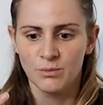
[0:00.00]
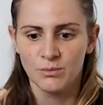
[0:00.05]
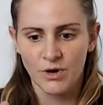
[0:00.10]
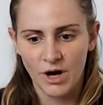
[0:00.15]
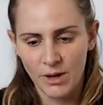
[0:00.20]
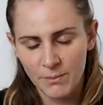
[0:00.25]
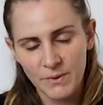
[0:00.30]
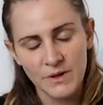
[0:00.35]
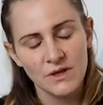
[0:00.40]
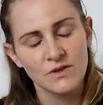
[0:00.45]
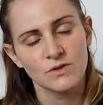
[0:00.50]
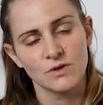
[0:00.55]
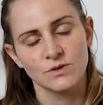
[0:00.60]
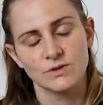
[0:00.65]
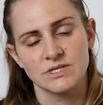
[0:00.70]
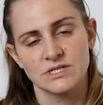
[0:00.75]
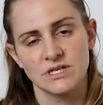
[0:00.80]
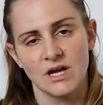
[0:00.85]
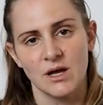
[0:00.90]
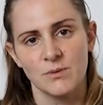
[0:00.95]
prepping
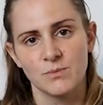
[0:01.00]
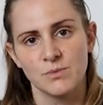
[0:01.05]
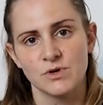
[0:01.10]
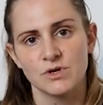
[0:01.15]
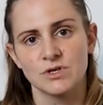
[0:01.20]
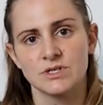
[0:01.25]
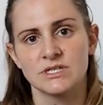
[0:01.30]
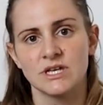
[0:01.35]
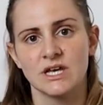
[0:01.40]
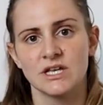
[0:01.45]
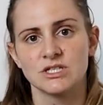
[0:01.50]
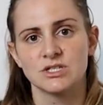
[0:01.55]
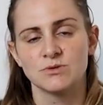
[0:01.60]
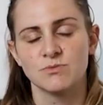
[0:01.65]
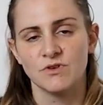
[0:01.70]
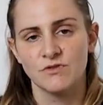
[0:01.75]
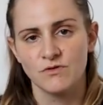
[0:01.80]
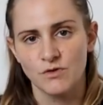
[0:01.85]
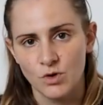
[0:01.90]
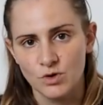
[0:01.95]
those diapers and to
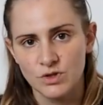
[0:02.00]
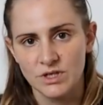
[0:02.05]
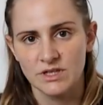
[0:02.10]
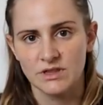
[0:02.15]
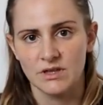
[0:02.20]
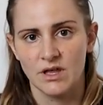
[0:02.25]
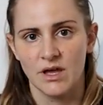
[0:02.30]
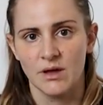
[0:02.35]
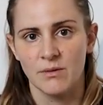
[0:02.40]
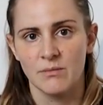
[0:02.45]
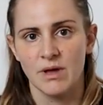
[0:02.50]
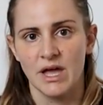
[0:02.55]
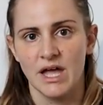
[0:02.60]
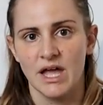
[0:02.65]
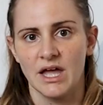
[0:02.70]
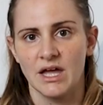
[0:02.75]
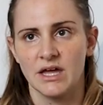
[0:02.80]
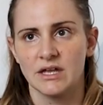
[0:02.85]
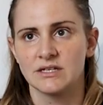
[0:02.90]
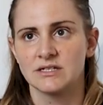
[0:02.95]
be folding them.
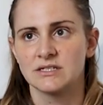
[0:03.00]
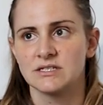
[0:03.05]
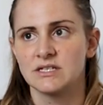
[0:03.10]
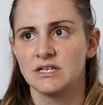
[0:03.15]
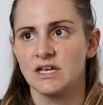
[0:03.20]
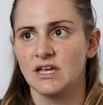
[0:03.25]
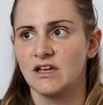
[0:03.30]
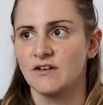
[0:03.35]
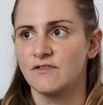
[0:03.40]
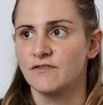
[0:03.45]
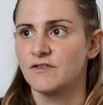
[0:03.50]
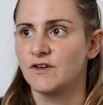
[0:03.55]
And it